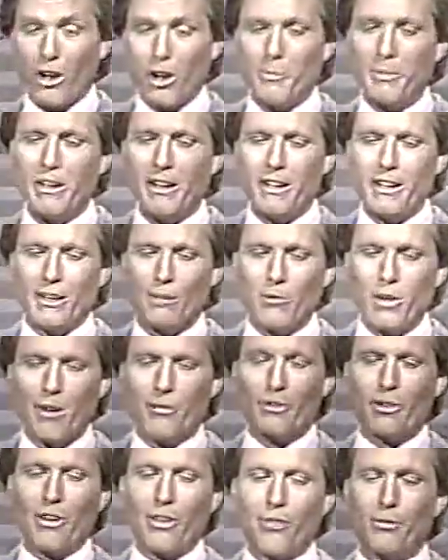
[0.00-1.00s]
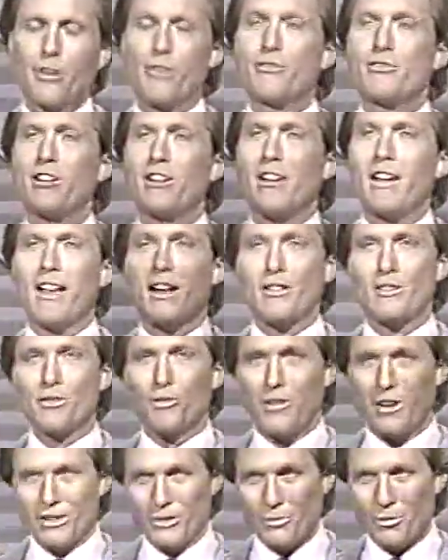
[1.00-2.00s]
obedient, reverent, thrifty, and
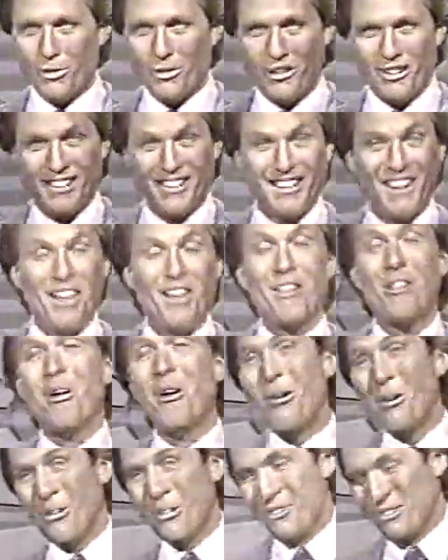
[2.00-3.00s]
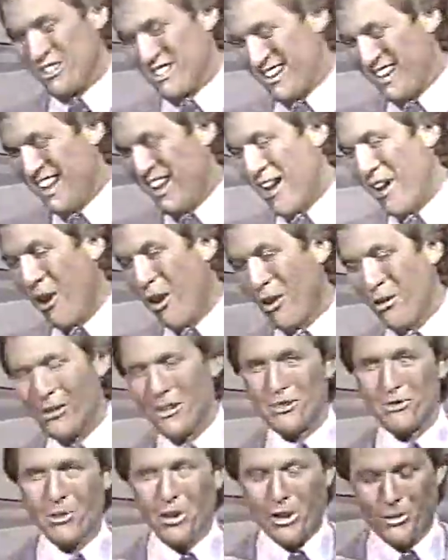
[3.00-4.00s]
trustworthy. Those are the
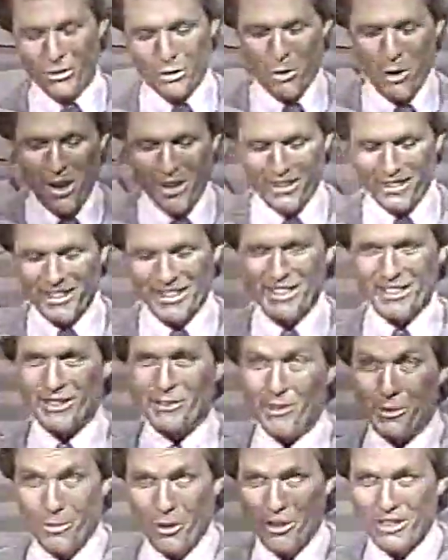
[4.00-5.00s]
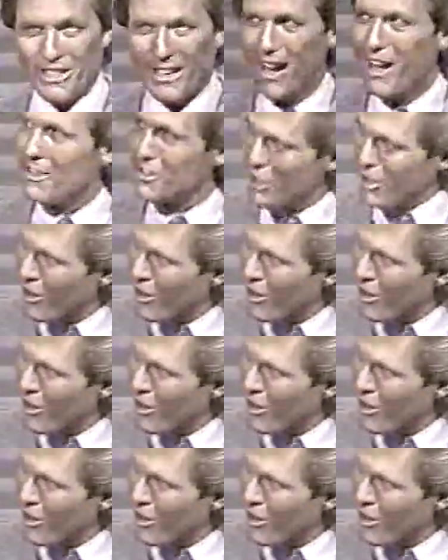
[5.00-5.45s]
12 qualities of the Boy Scouts. All